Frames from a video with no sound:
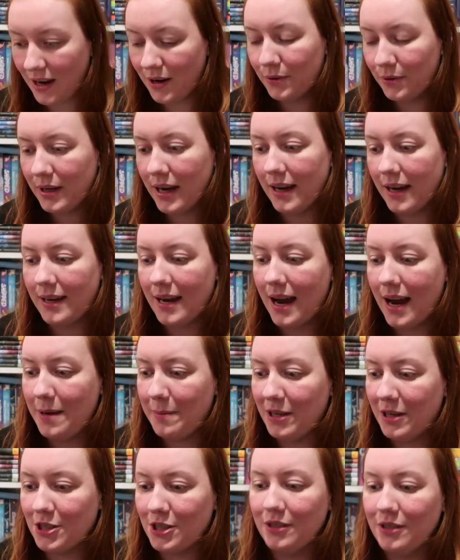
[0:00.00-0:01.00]
Okay,
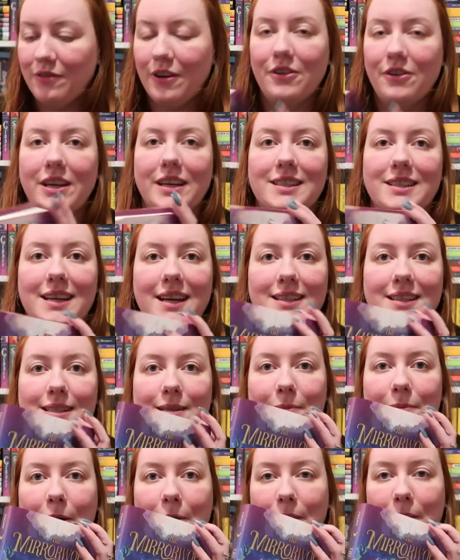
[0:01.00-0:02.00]
I'm actually very
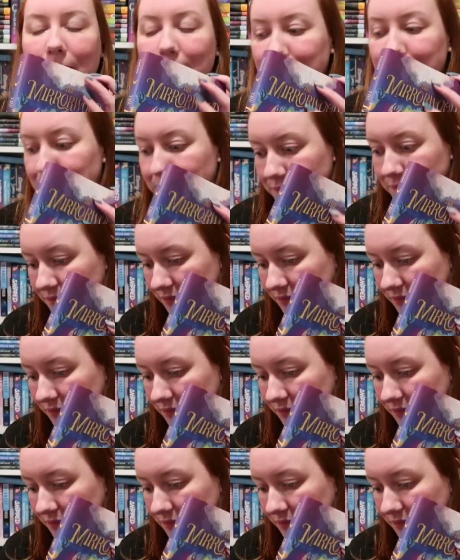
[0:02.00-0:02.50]
excited about that.